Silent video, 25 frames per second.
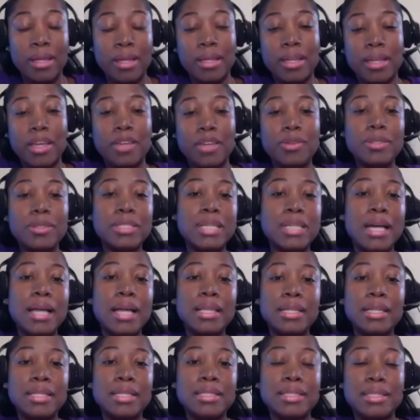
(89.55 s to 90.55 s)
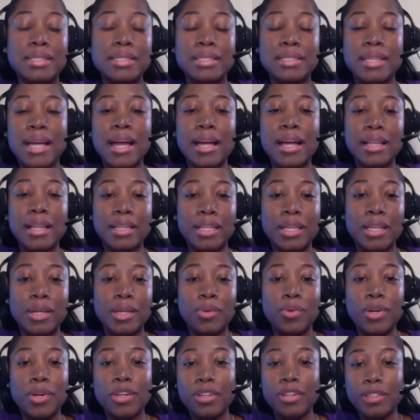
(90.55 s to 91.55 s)
Can you tell us exactly
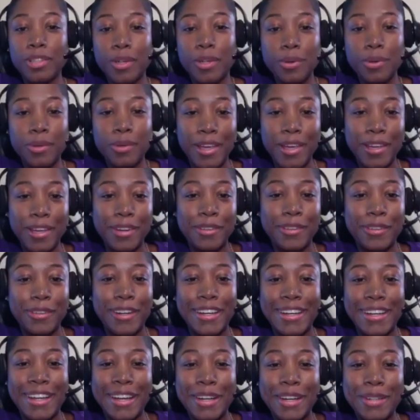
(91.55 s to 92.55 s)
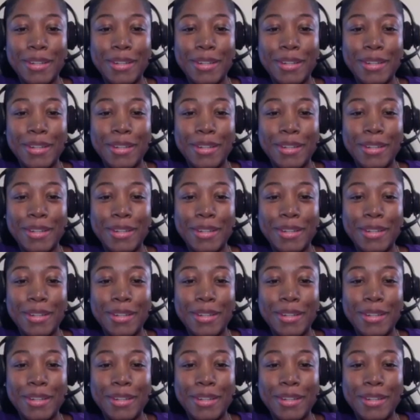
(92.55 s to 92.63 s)
where you're located right now?